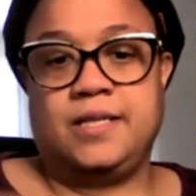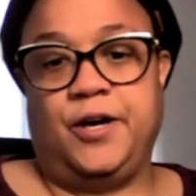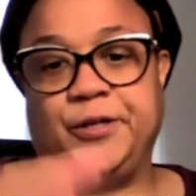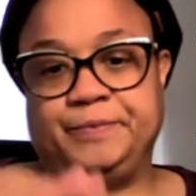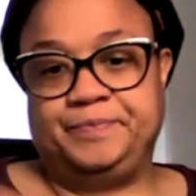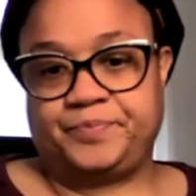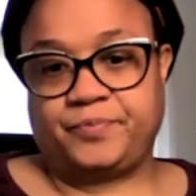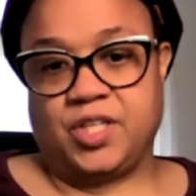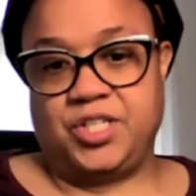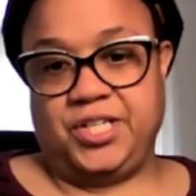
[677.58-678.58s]
So
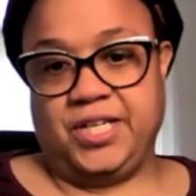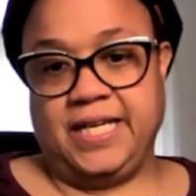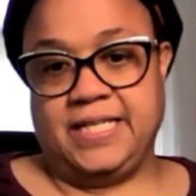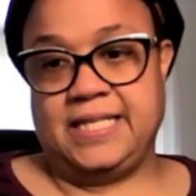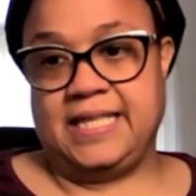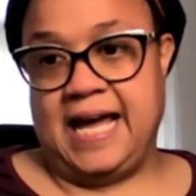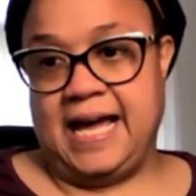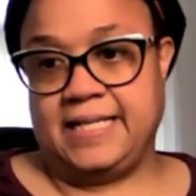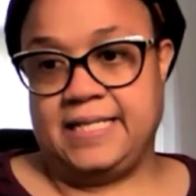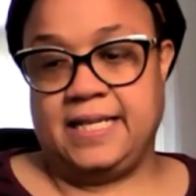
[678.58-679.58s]
she gets
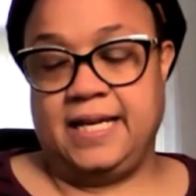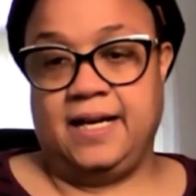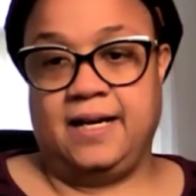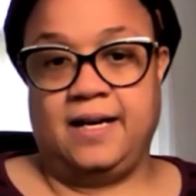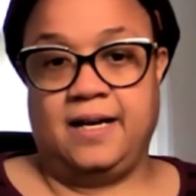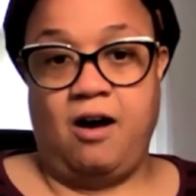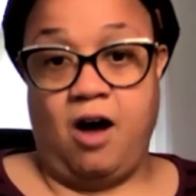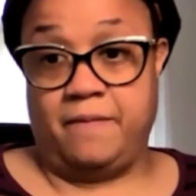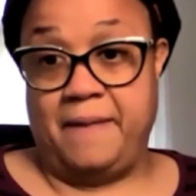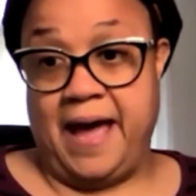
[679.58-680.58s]
that
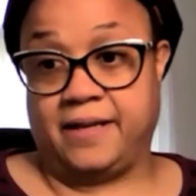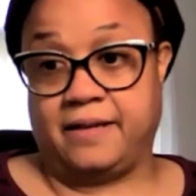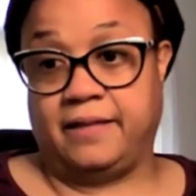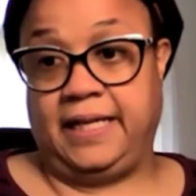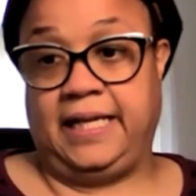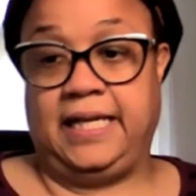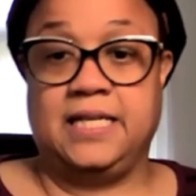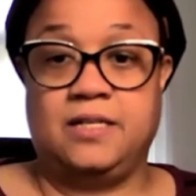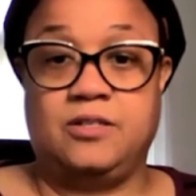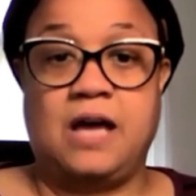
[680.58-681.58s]
automatically
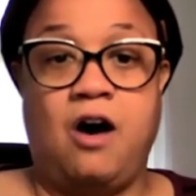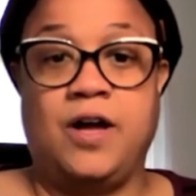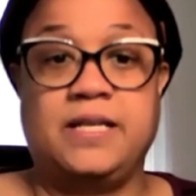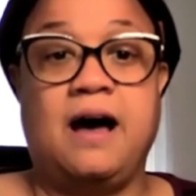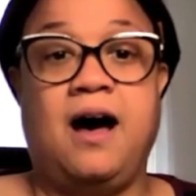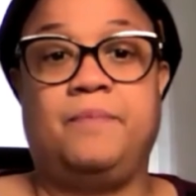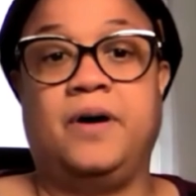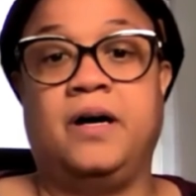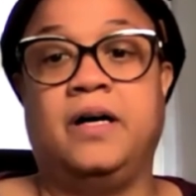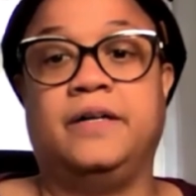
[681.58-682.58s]
on
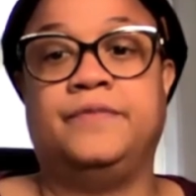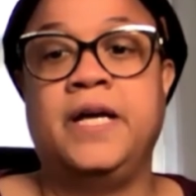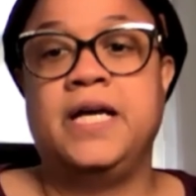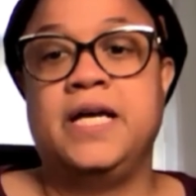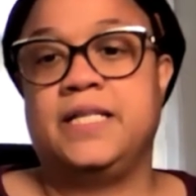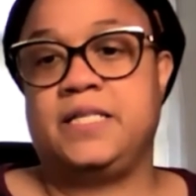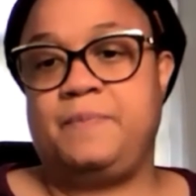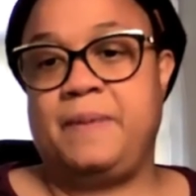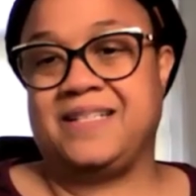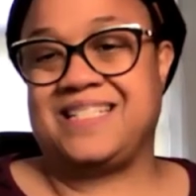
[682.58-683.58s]
top of the
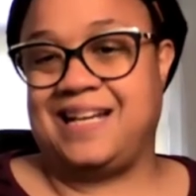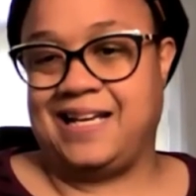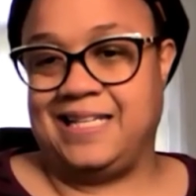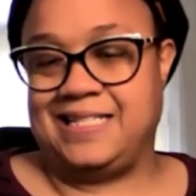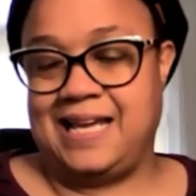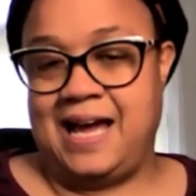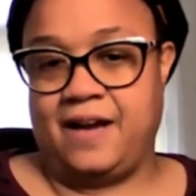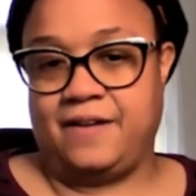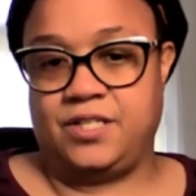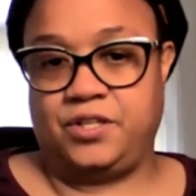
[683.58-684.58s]
spells that I get to
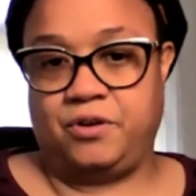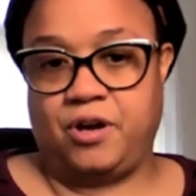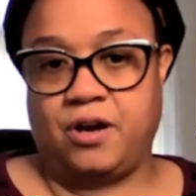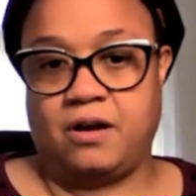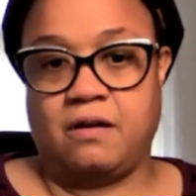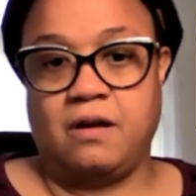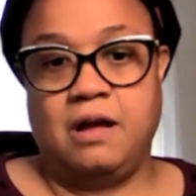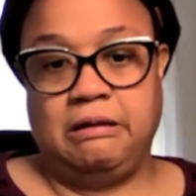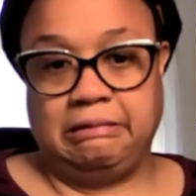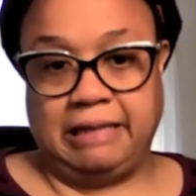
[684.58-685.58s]
add to her
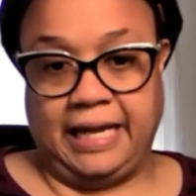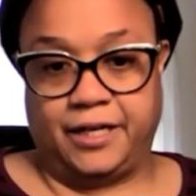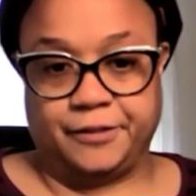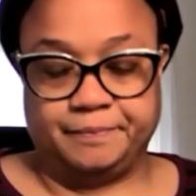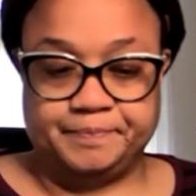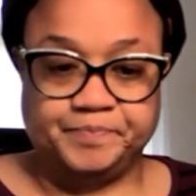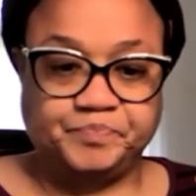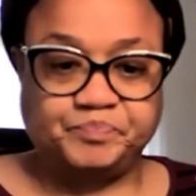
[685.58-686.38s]
later.